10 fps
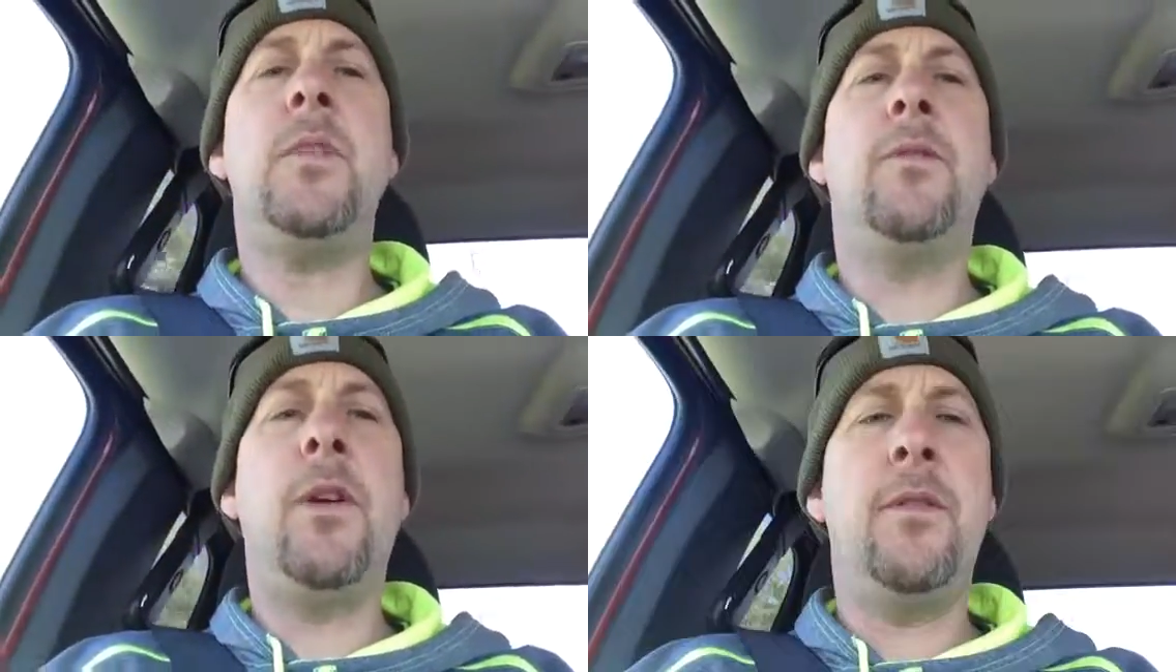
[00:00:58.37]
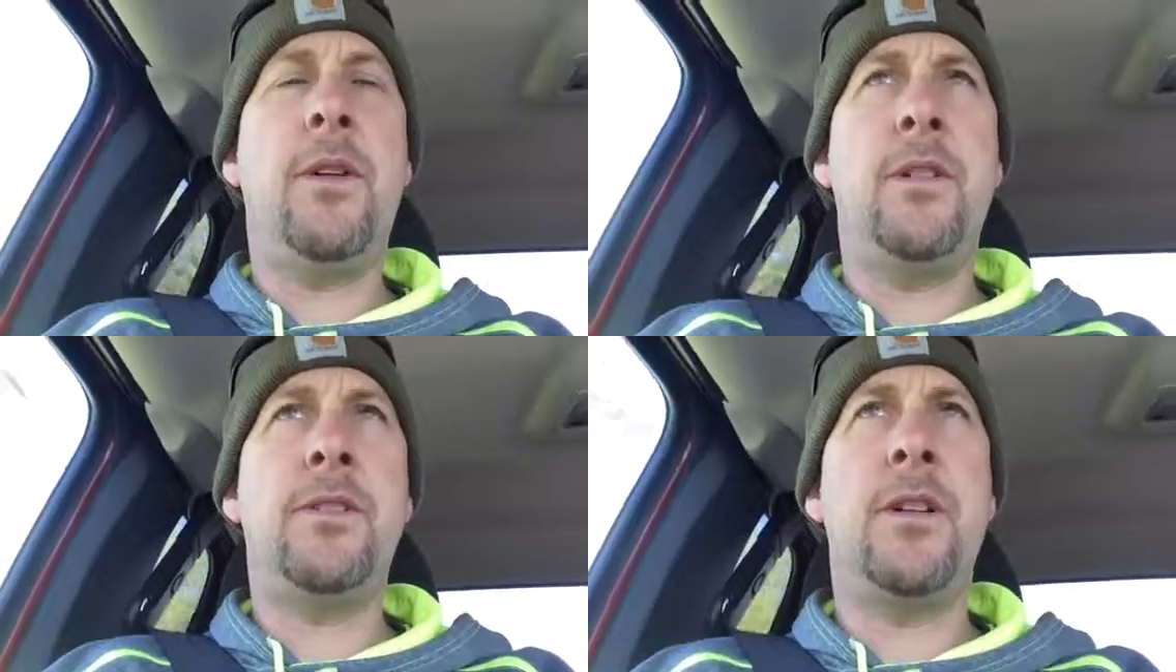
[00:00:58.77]
friend of
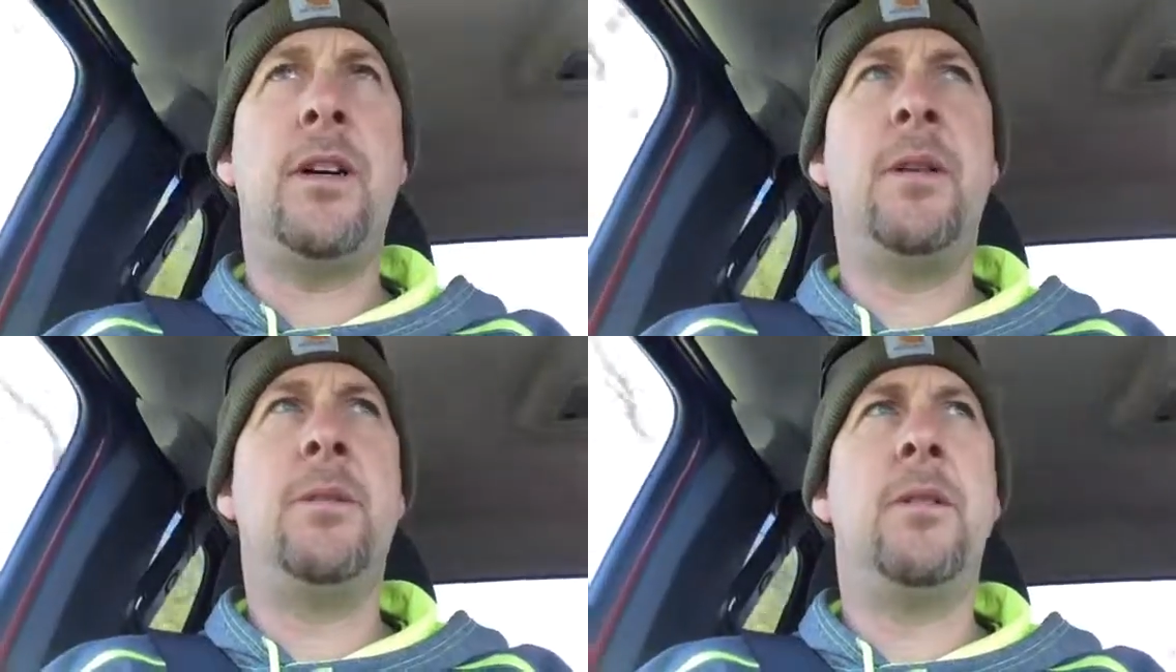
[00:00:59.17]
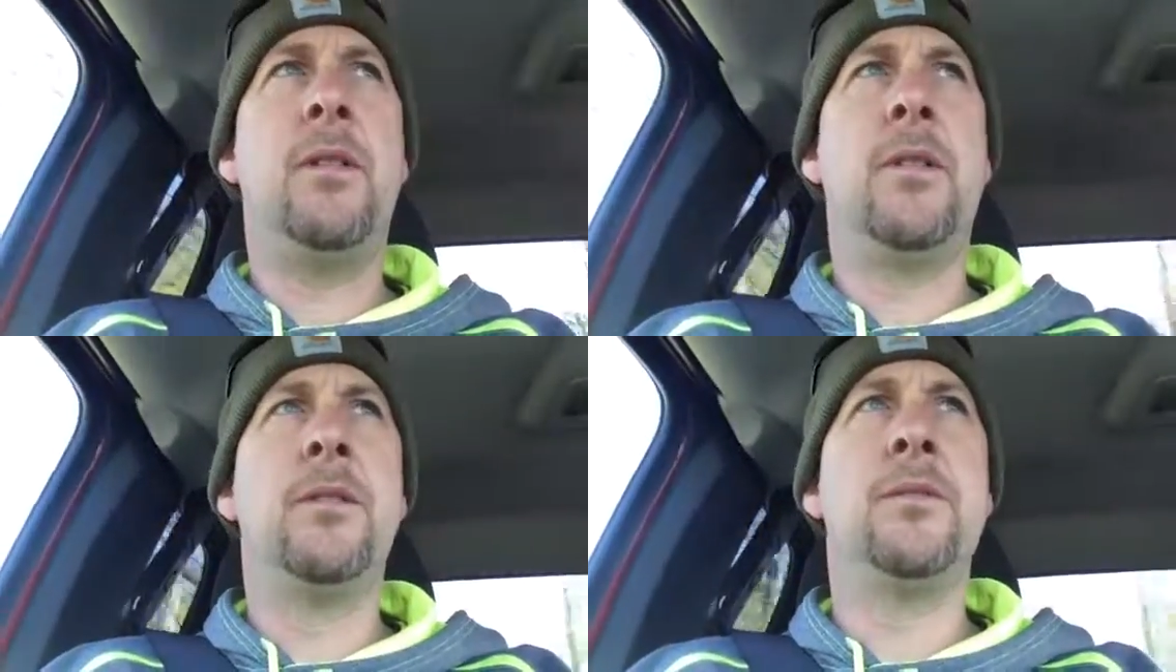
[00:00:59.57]
ours, uh,
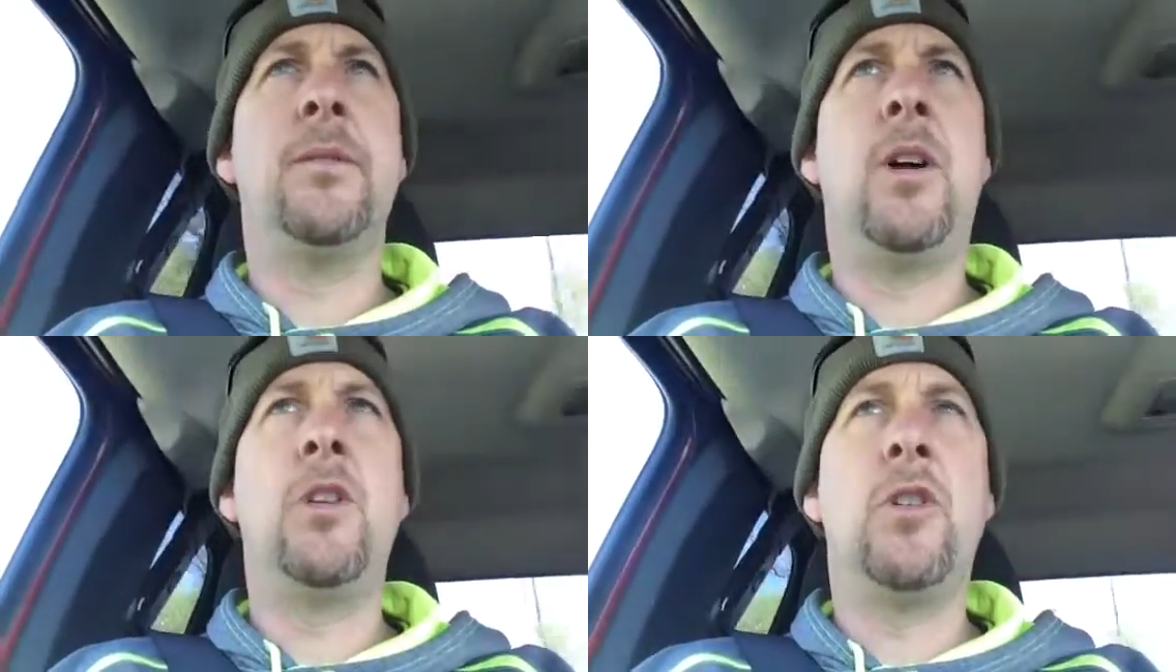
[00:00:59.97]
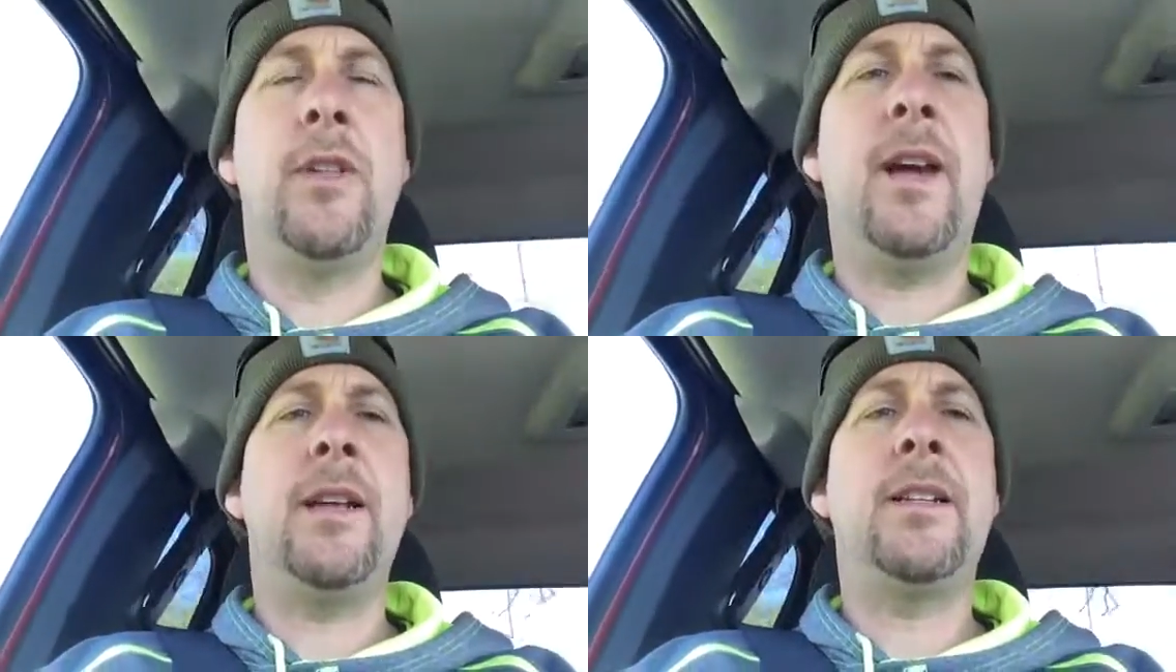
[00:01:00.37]
uncle
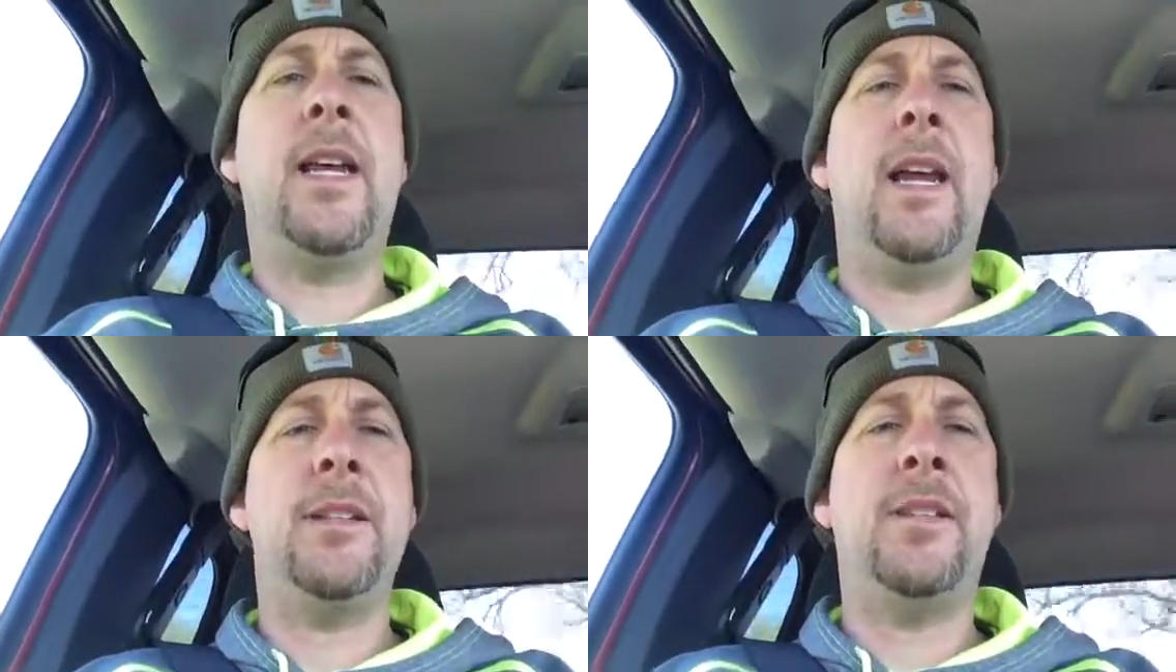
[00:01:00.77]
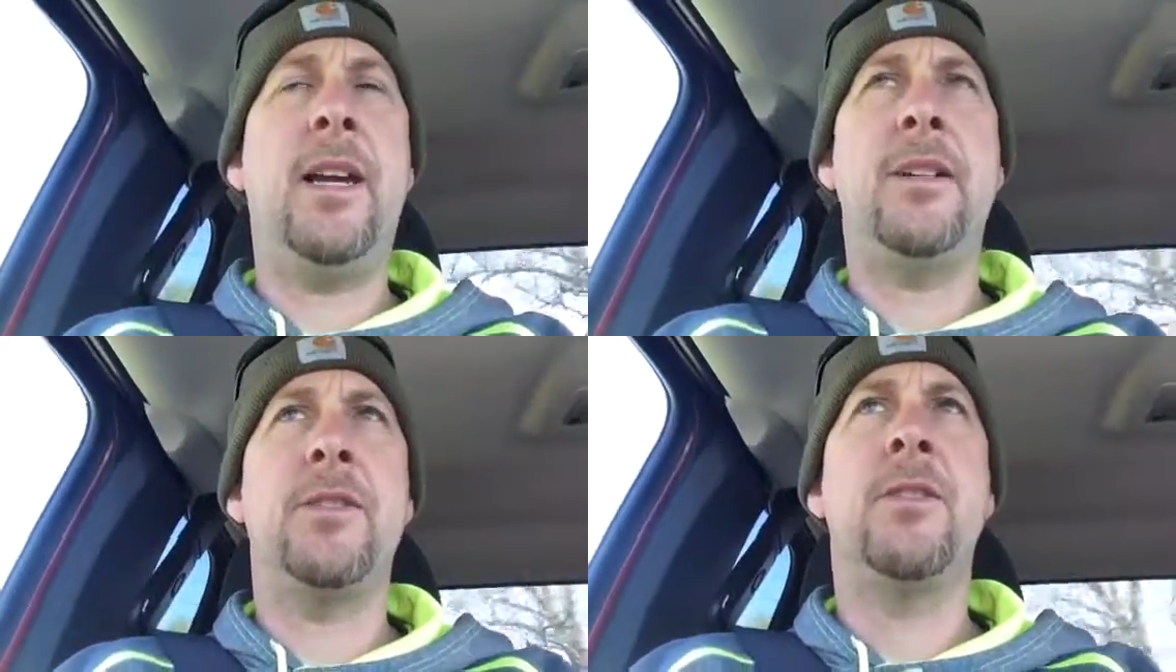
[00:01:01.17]
that had his
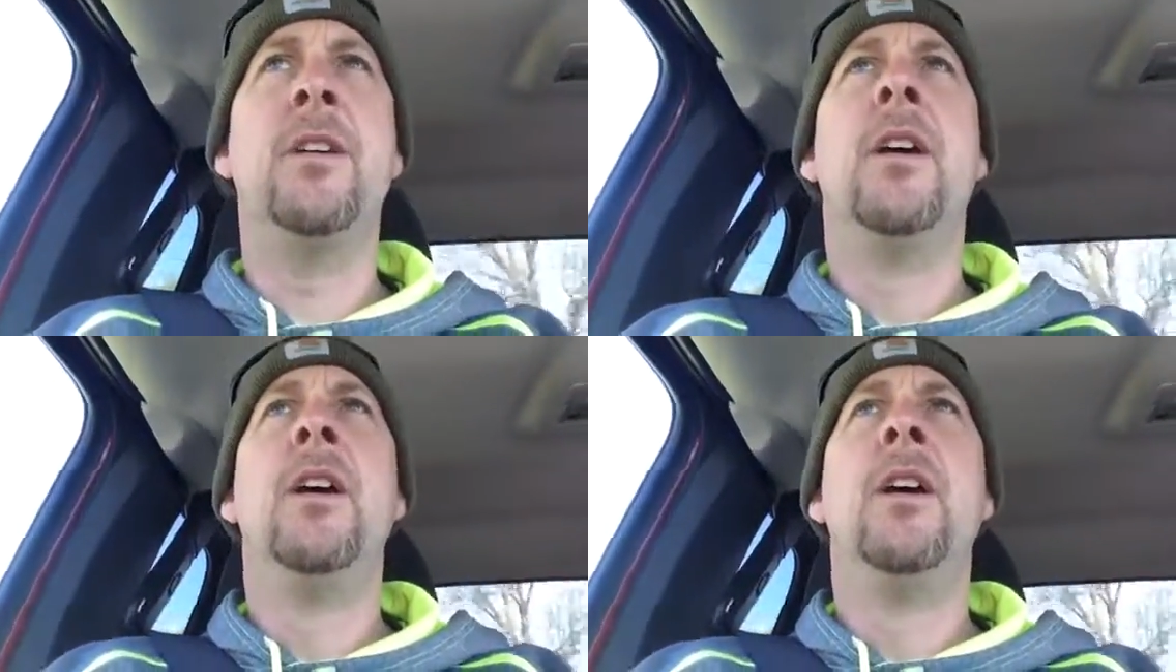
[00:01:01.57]
cancer.